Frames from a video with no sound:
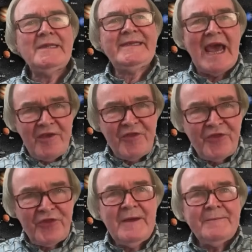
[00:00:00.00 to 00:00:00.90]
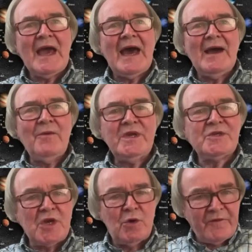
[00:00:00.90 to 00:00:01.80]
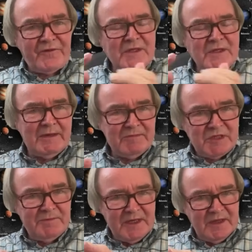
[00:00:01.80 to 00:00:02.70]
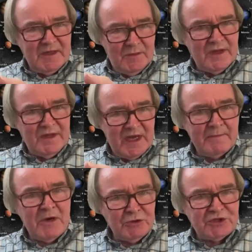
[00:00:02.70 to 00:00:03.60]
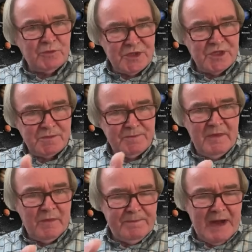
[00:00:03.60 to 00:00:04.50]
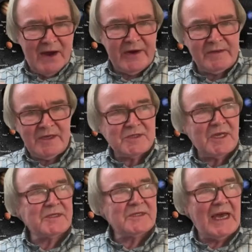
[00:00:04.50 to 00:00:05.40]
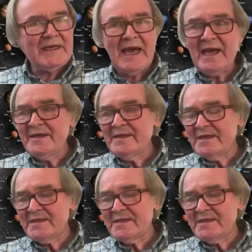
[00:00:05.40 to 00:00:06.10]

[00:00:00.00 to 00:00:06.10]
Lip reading: death, which so often seems to be the emotion which is powering these things, and